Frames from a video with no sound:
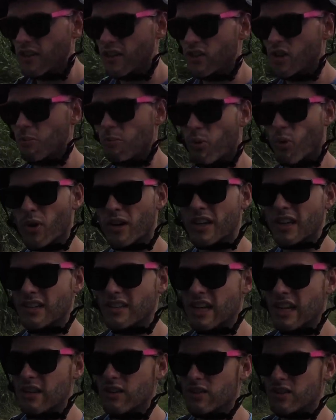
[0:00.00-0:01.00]
the board
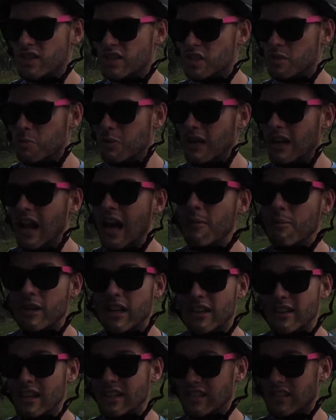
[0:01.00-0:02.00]
continues to speed up and
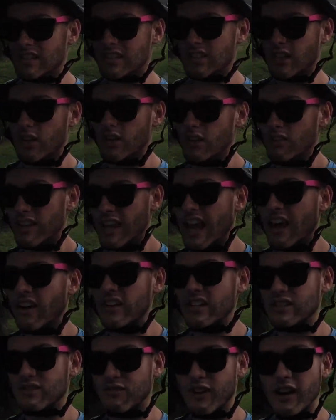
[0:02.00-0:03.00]
it doesn't slow you down.
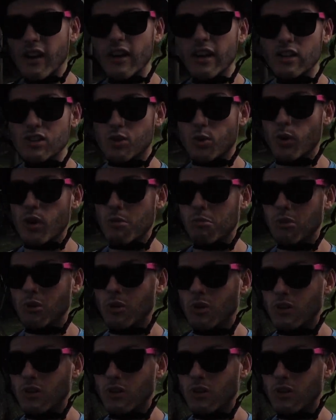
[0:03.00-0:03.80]
It's very enjoyable.